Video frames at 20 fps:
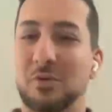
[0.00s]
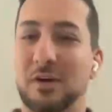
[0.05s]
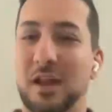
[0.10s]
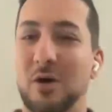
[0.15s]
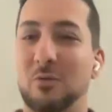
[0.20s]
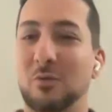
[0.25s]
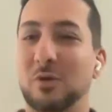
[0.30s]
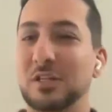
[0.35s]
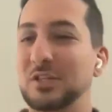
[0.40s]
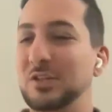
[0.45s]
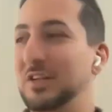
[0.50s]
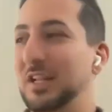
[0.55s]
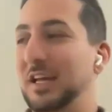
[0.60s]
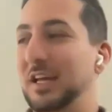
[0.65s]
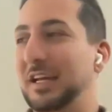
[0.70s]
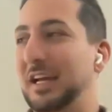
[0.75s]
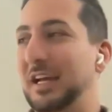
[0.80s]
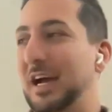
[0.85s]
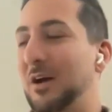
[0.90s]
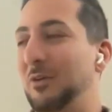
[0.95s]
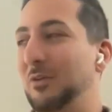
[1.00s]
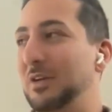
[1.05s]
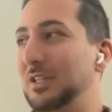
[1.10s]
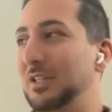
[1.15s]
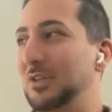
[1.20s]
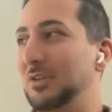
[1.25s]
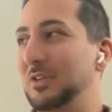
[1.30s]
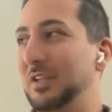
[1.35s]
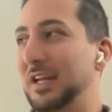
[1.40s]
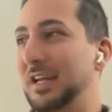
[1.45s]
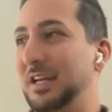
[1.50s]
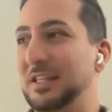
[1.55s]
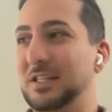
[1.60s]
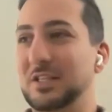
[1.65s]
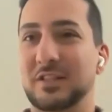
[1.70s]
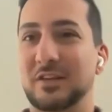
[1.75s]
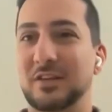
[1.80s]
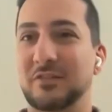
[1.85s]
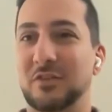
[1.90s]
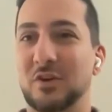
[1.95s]
But I went to
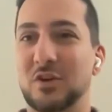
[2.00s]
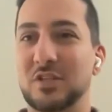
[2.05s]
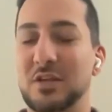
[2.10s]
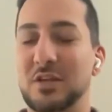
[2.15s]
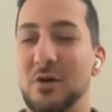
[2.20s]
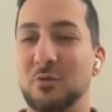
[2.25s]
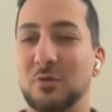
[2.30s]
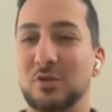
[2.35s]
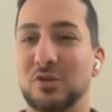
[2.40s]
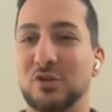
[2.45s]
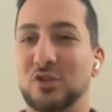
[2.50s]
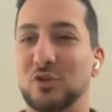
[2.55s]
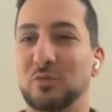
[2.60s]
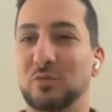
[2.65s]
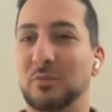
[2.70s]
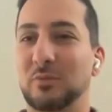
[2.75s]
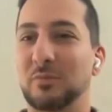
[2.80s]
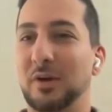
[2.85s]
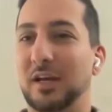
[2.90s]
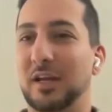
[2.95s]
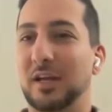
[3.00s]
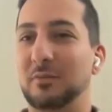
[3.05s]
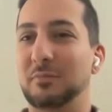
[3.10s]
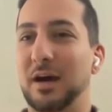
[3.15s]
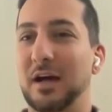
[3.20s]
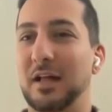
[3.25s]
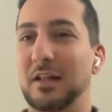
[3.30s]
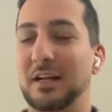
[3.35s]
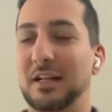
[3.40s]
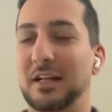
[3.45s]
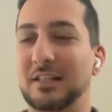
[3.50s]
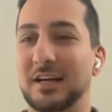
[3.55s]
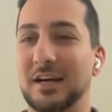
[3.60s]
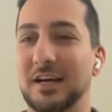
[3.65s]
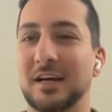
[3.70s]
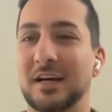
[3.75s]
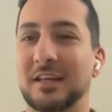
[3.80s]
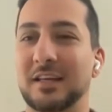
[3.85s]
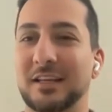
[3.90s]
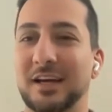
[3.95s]
the first time I went to supermarket in Palo Alto,
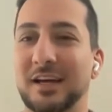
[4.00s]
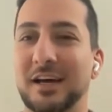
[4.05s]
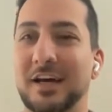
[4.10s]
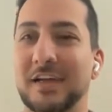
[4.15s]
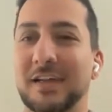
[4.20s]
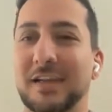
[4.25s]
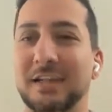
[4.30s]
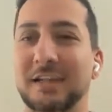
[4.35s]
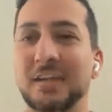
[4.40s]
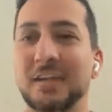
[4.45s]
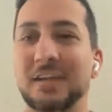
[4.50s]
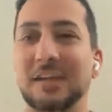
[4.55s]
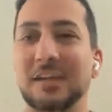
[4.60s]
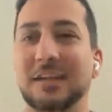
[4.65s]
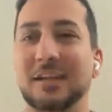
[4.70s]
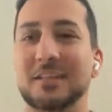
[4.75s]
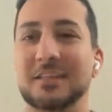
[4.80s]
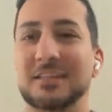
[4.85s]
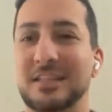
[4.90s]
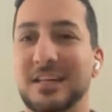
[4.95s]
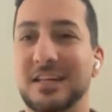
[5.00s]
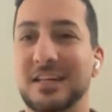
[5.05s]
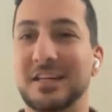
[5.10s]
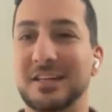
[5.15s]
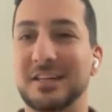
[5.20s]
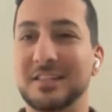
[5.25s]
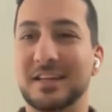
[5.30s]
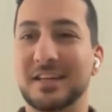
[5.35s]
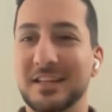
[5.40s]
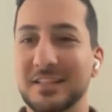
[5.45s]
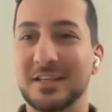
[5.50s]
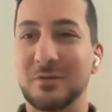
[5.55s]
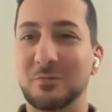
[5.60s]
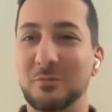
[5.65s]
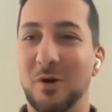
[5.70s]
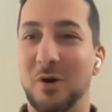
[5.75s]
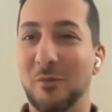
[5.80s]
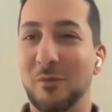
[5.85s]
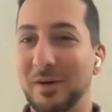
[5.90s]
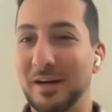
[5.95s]
I had kind of like a senior
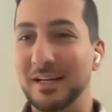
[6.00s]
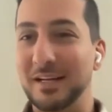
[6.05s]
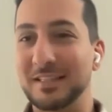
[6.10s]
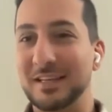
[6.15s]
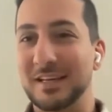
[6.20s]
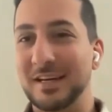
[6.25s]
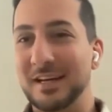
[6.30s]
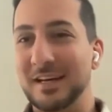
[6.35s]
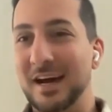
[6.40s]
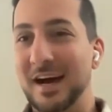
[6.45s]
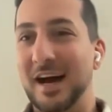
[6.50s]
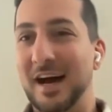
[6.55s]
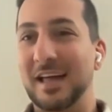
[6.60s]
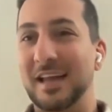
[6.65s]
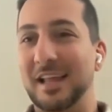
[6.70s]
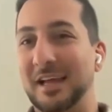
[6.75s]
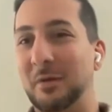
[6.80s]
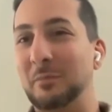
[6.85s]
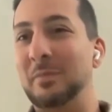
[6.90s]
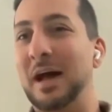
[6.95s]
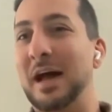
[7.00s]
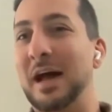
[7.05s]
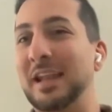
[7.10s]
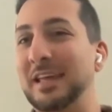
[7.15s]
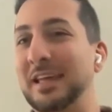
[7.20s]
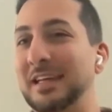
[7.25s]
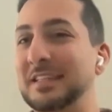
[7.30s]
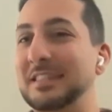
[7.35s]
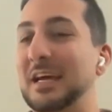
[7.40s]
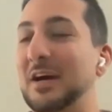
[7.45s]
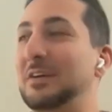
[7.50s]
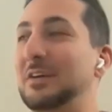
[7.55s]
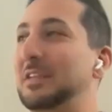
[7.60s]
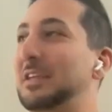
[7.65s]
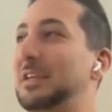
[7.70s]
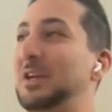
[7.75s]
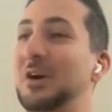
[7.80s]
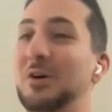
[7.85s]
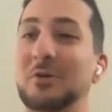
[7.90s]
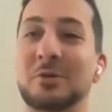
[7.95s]
citizen moment. I had like a panic attack. I was
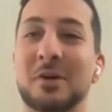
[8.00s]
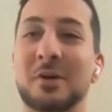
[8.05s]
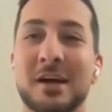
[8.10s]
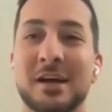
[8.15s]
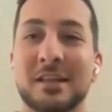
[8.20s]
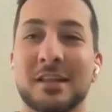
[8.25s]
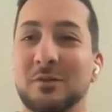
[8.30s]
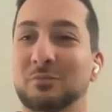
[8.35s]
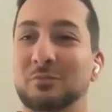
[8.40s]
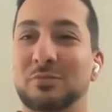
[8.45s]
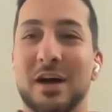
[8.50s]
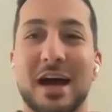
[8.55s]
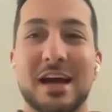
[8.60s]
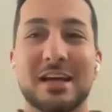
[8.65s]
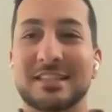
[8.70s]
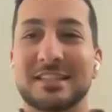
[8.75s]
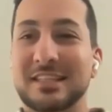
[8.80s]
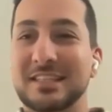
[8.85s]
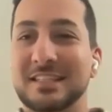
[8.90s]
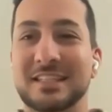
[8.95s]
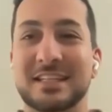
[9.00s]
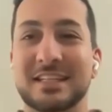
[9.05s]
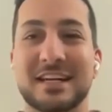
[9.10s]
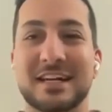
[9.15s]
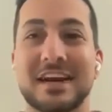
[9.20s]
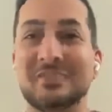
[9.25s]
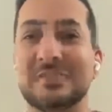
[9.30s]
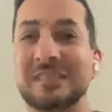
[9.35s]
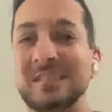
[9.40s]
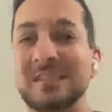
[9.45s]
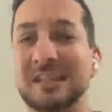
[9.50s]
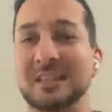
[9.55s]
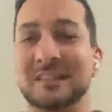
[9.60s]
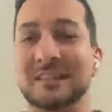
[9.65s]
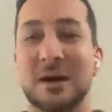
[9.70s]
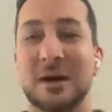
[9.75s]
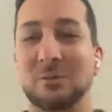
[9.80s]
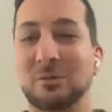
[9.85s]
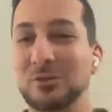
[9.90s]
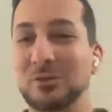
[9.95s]
like, yo, the price is here. Everything
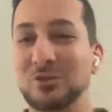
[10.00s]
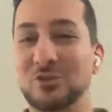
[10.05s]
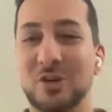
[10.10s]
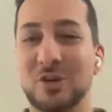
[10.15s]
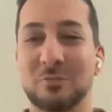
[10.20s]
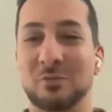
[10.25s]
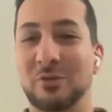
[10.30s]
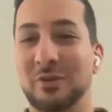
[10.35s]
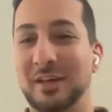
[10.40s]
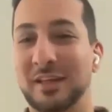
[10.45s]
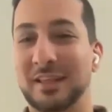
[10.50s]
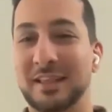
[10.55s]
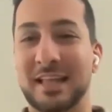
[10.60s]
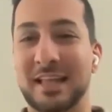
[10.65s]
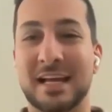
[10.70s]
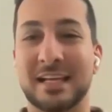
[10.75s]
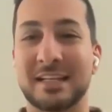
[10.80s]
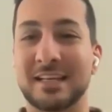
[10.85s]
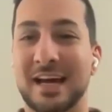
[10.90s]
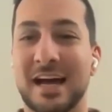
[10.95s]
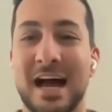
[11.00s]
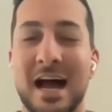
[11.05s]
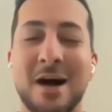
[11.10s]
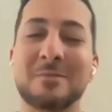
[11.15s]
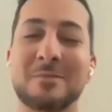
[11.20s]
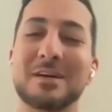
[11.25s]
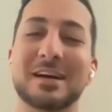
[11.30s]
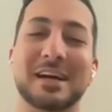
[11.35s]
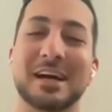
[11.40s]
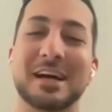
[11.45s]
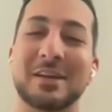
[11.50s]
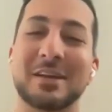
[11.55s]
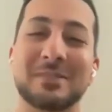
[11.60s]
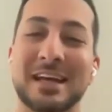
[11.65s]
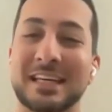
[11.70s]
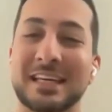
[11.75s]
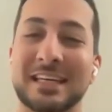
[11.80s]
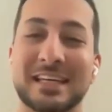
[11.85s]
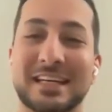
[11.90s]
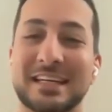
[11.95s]
like double, triple Atlanta. How am I going to
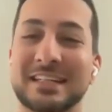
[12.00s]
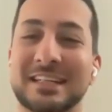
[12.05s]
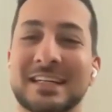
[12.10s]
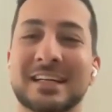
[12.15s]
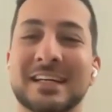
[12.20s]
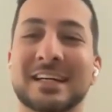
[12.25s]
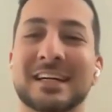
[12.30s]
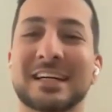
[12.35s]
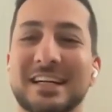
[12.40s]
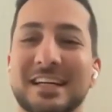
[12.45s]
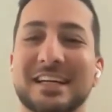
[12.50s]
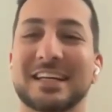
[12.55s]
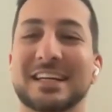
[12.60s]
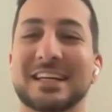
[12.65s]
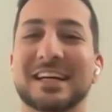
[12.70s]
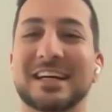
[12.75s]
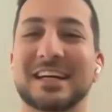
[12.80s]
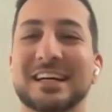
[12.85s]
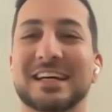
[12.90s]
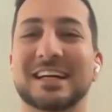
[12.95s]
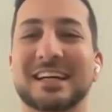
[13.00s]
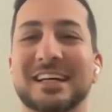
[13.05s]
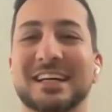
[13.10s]
make it? Yeah.